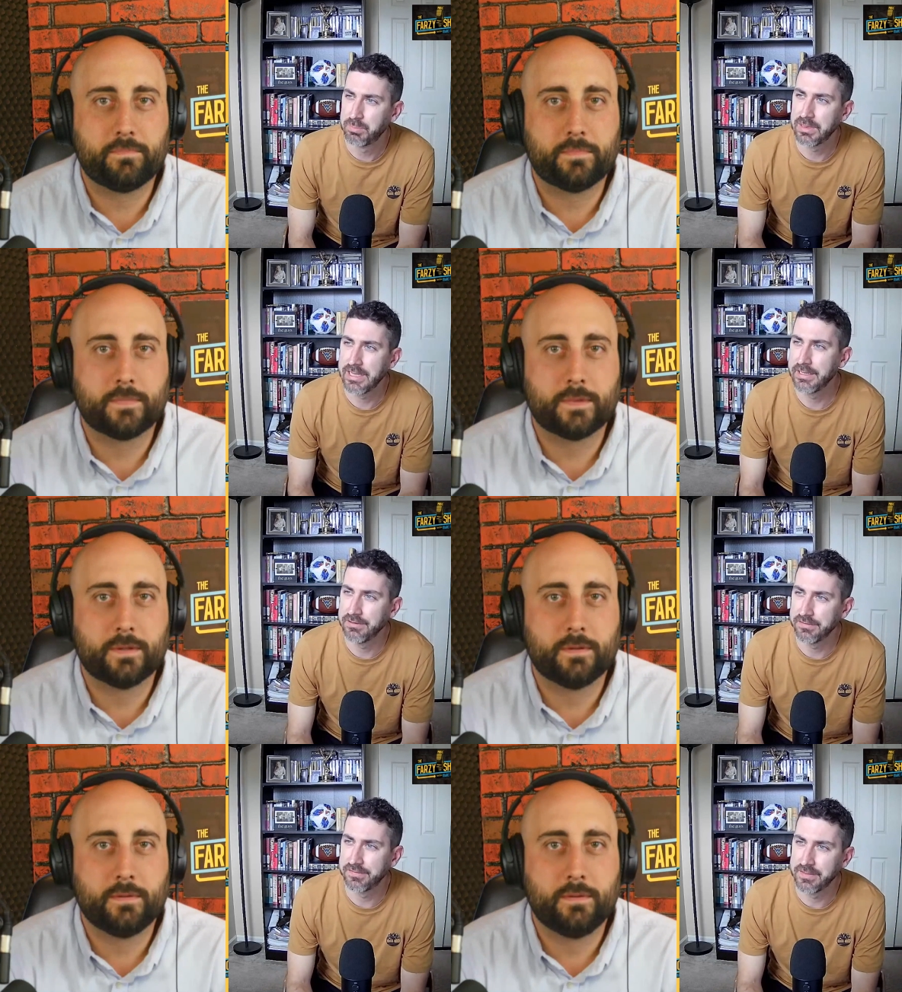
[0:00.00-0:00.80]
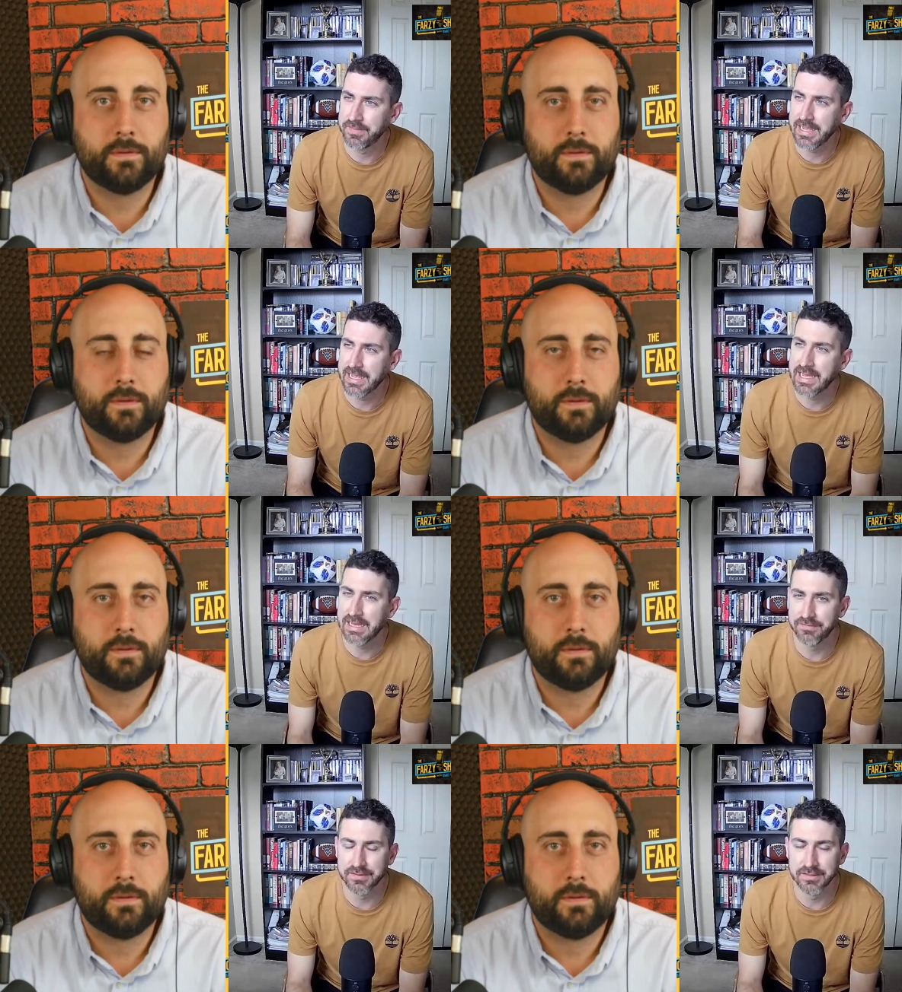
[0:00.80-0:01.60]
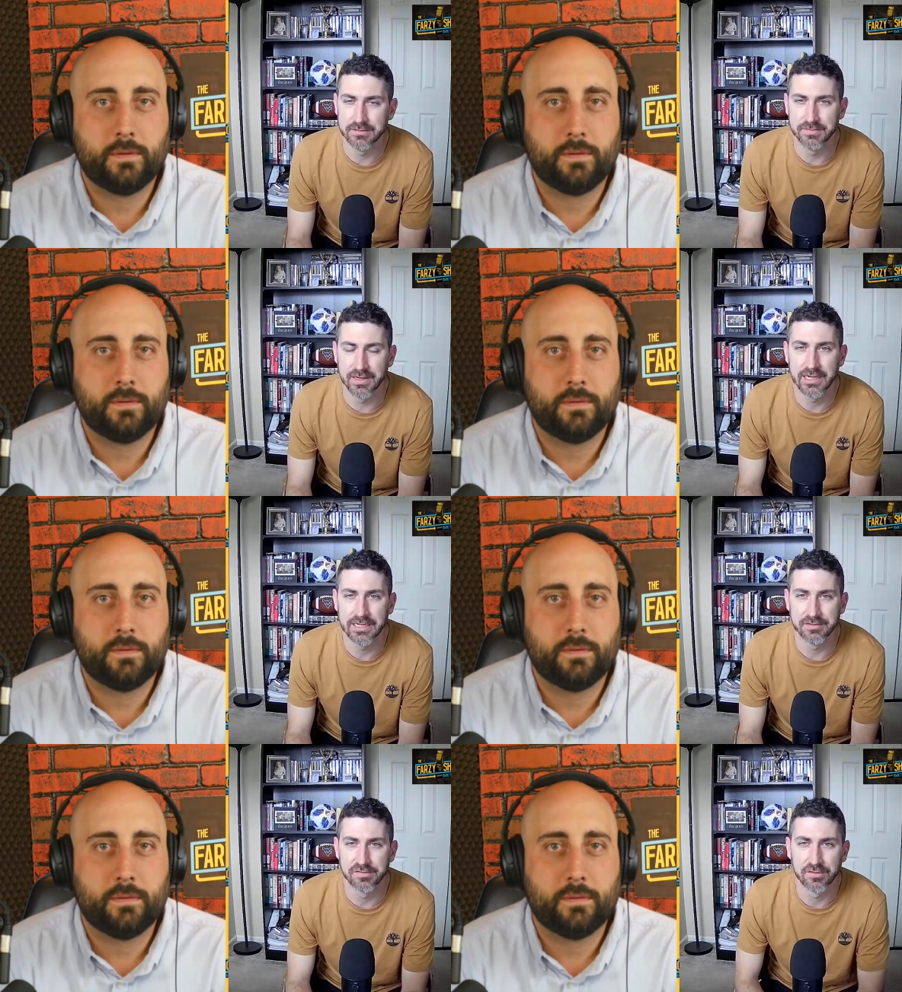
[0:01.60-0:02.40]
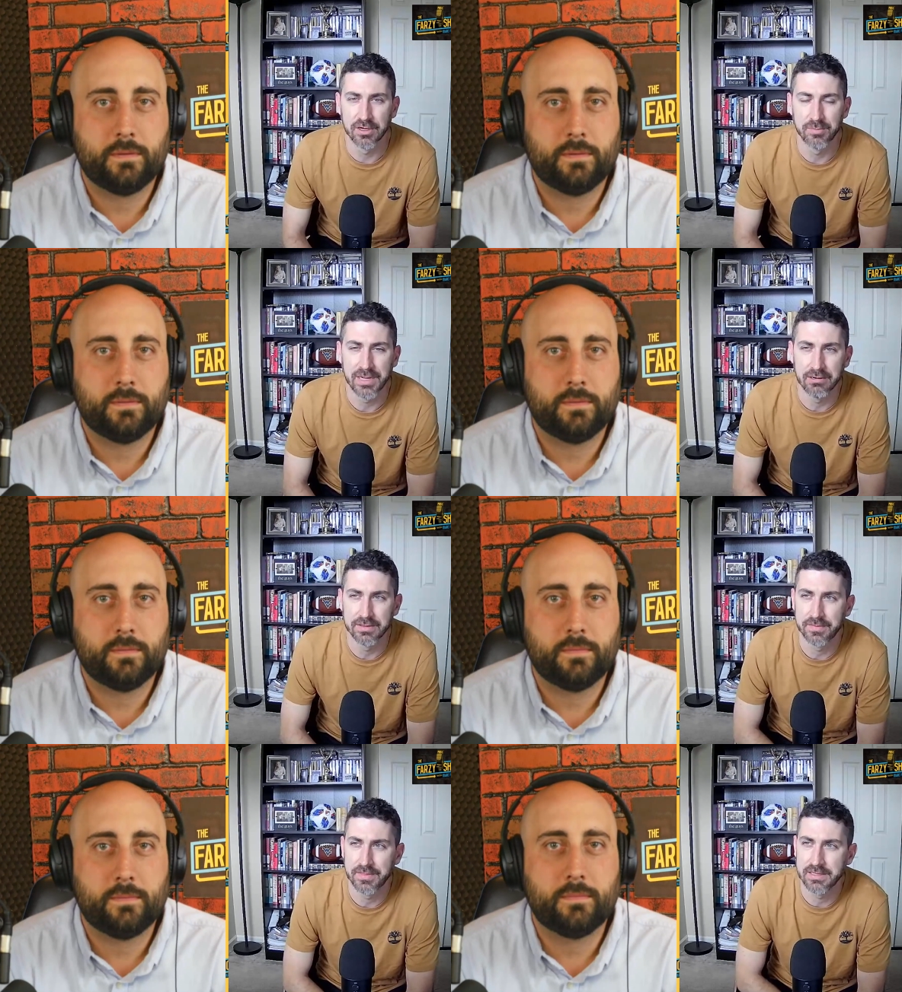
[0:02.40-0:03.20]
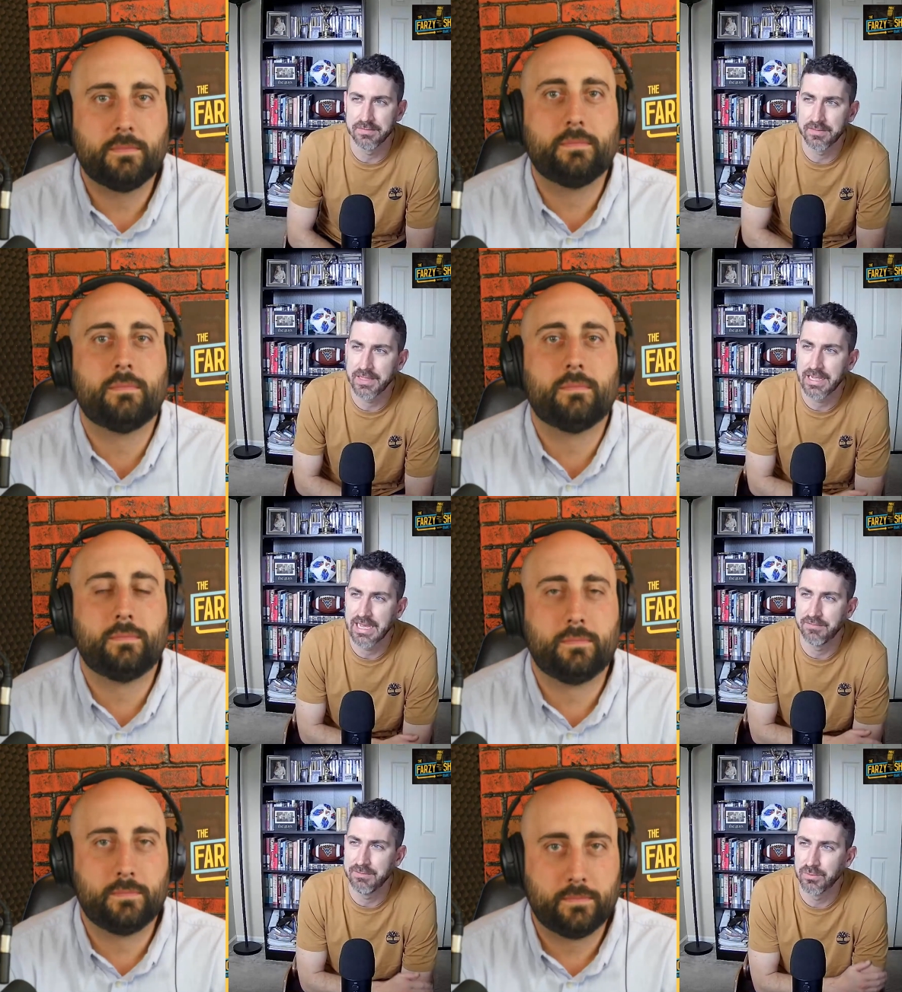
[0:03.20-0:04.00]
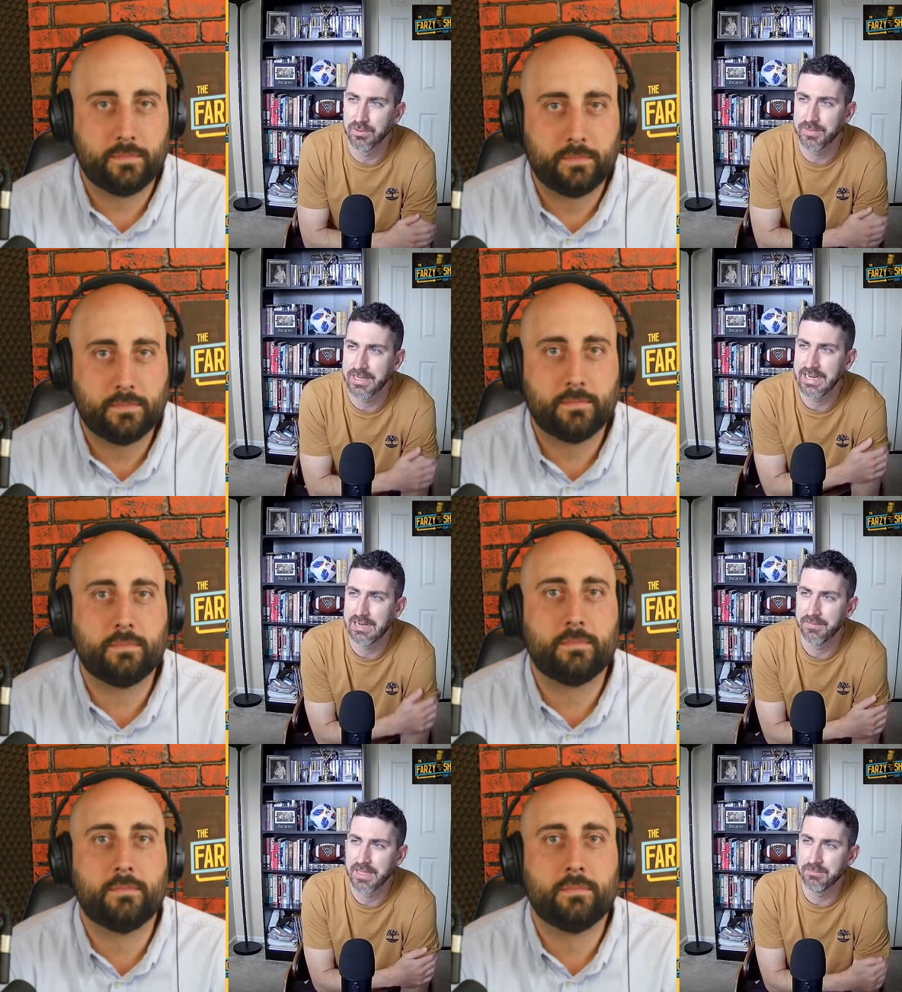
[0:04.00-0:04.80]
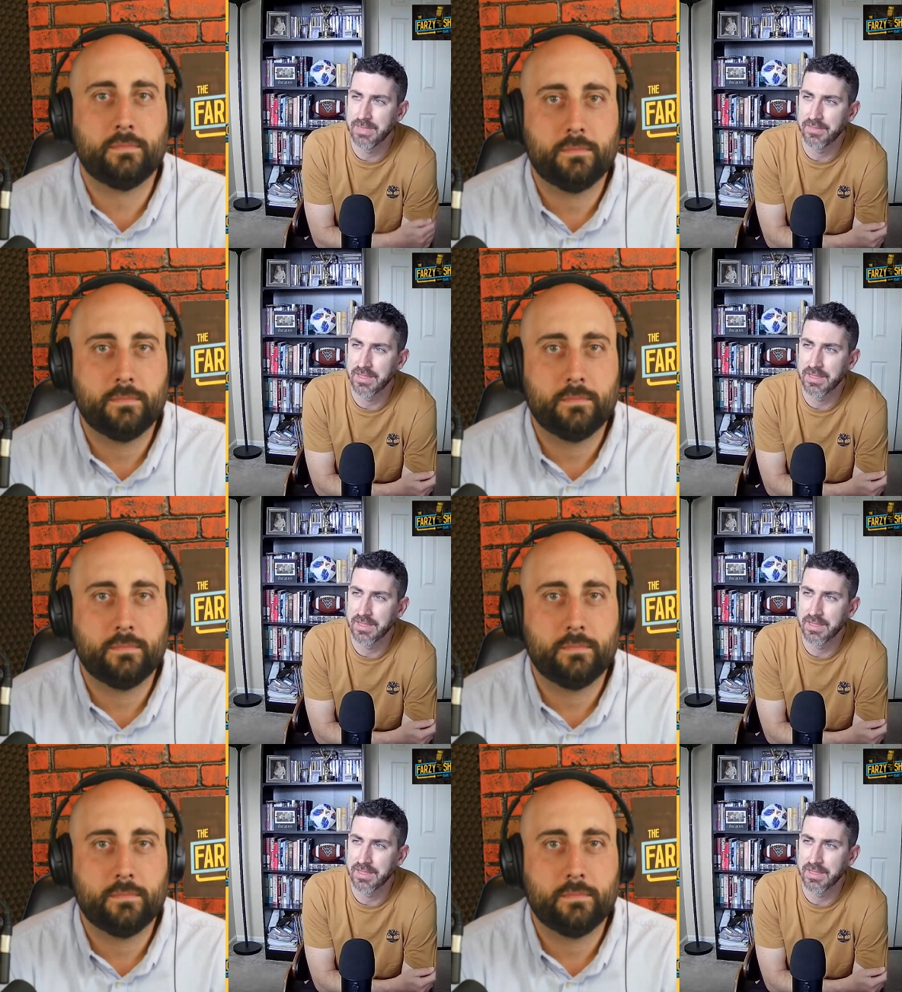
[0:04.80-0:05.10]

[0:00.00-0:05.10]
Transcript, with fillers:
Speaker 1: the players that they have and the the high end star power that they that they have, and more about how they